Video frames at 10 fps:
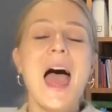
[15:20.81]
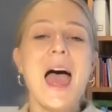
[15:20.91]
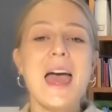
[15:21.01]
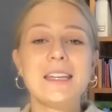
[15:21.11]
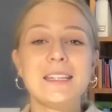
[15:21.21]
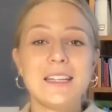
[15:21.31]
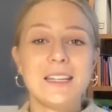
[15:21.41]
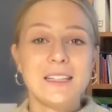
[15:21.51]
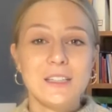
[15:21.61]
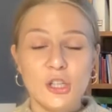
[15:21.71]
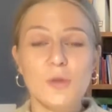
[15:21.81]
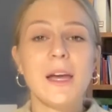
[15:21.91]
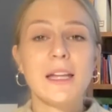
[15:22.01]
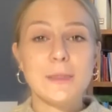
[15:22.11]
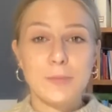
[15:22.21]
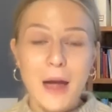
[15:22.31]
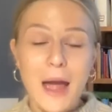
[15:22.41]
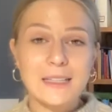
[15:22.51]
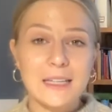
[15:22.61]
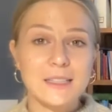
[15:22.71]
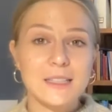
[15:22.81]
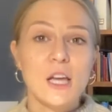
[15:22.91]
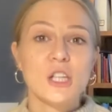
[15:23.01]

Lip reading: And 2, it's a practice.